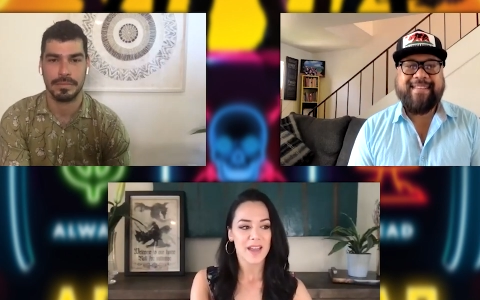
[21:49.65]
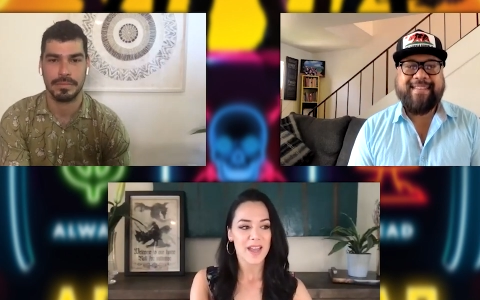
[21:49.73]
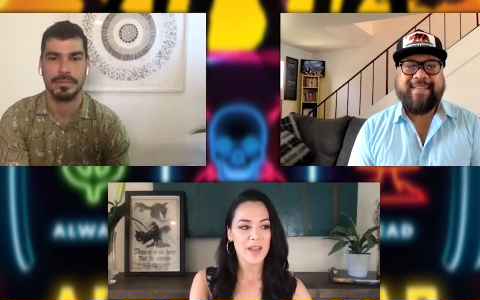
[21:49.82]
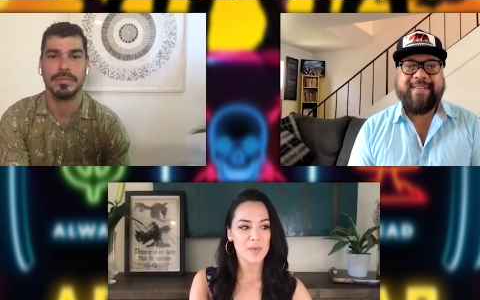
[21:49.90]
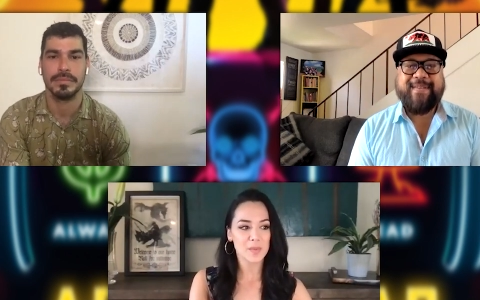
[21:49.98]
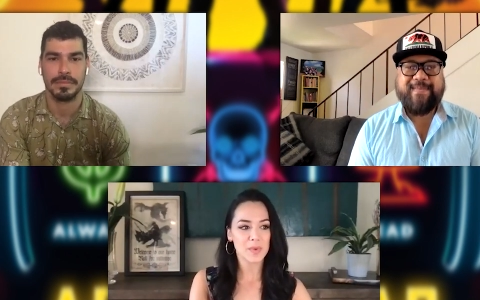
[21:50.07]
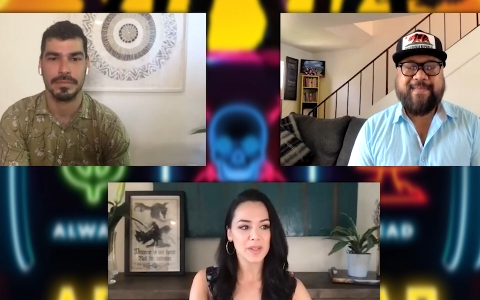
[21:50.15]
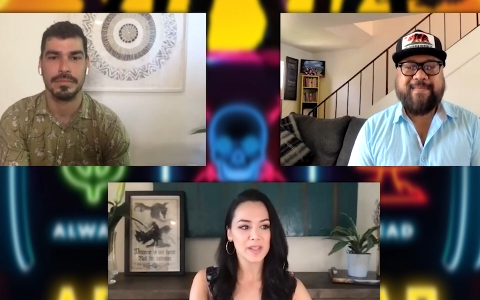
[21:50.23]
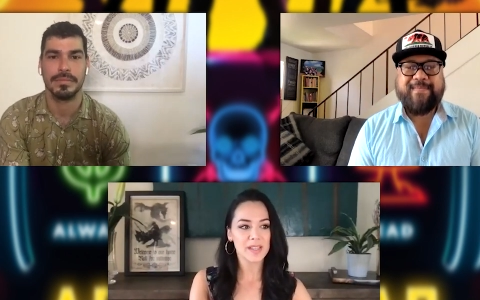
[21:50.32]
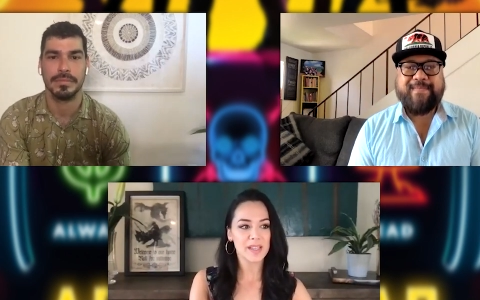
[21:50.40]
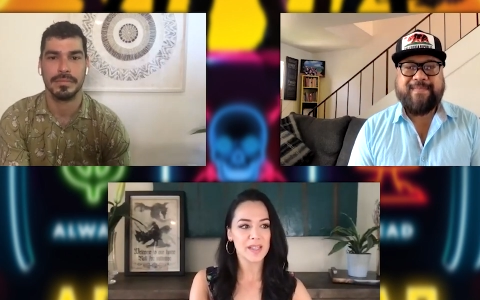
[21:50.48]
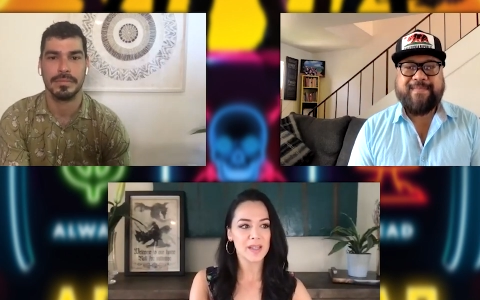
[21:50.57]
Speaker 1: It
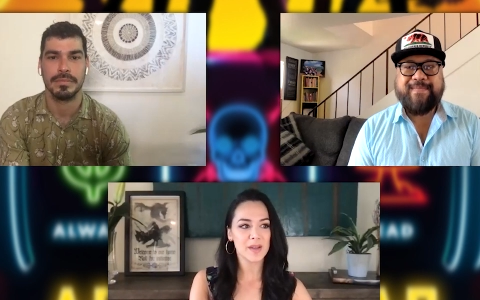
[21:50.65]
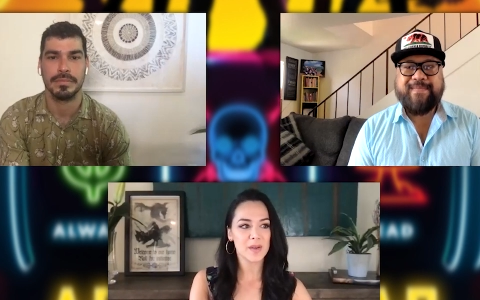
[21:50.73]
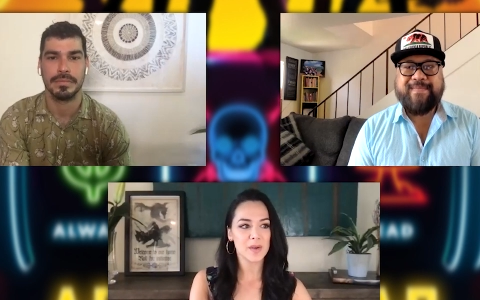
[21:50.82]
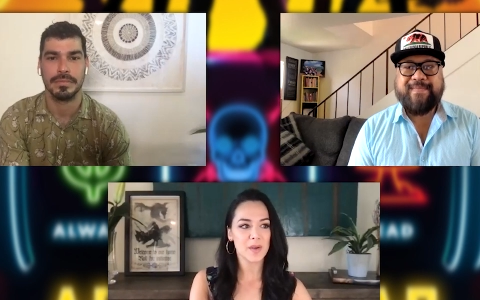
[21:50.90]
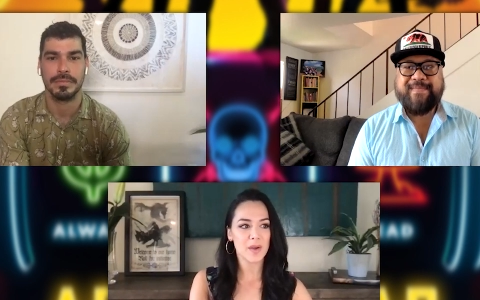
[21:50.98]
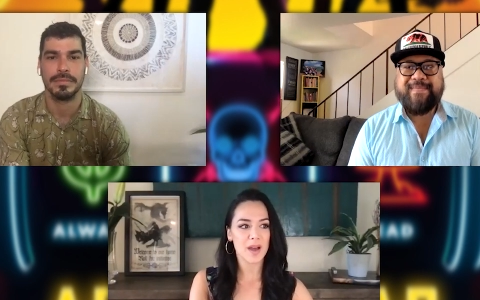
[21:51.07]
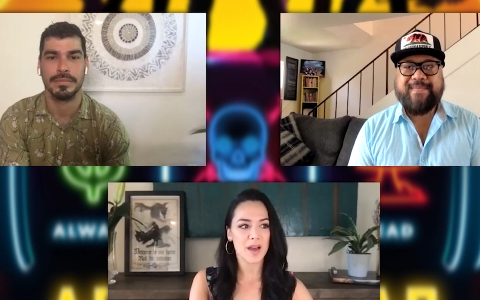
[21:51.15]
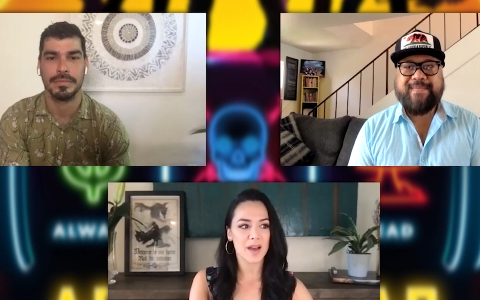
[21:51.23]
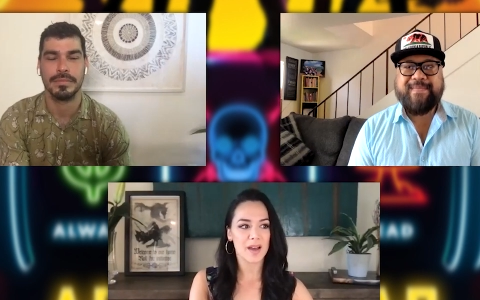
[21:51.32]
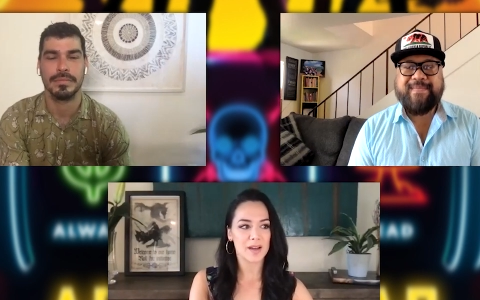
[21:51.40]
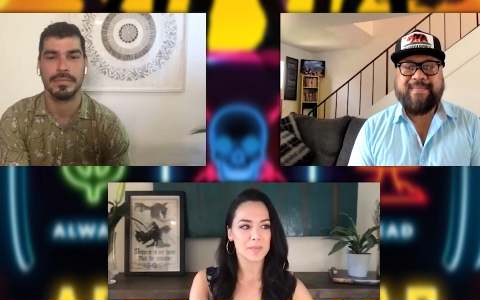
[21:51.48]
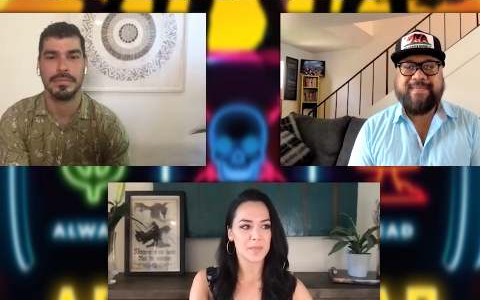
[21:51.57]
really
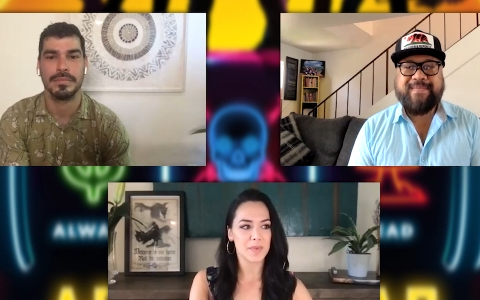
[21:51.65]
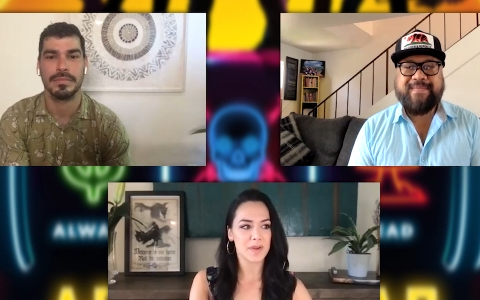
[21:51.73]
um,